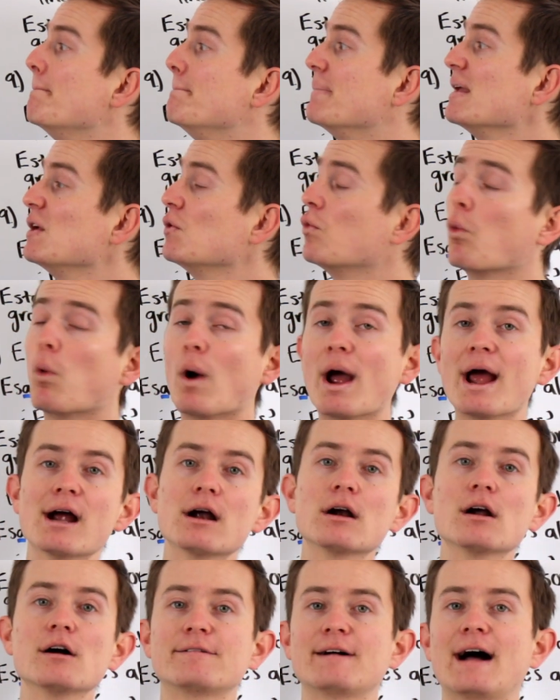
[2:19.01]

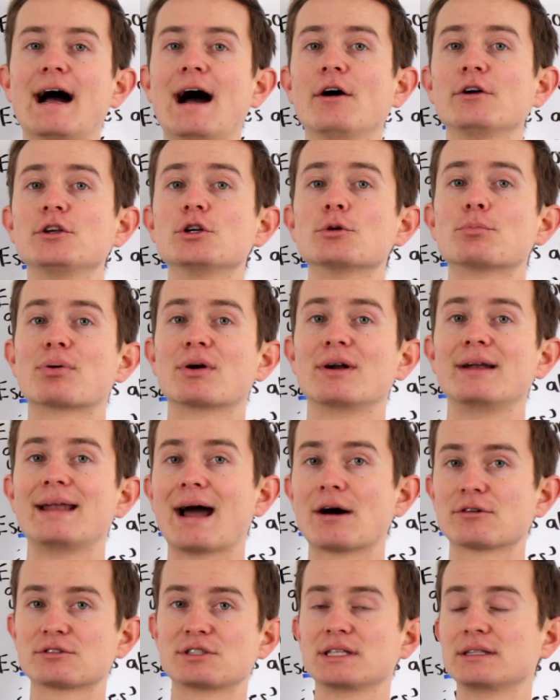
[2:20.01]
beware of how you're
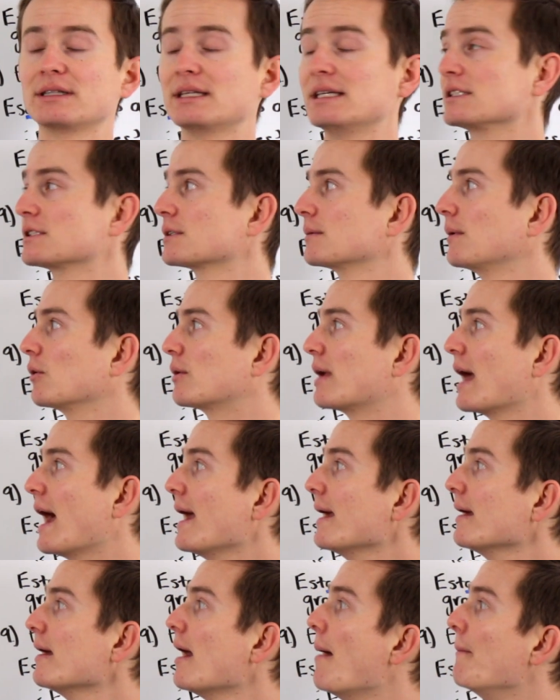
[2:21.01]
pronouncing these,
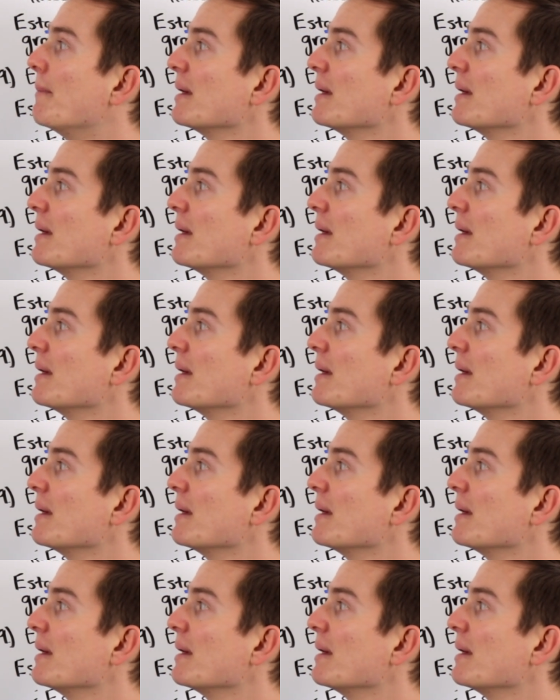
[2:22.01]
okay?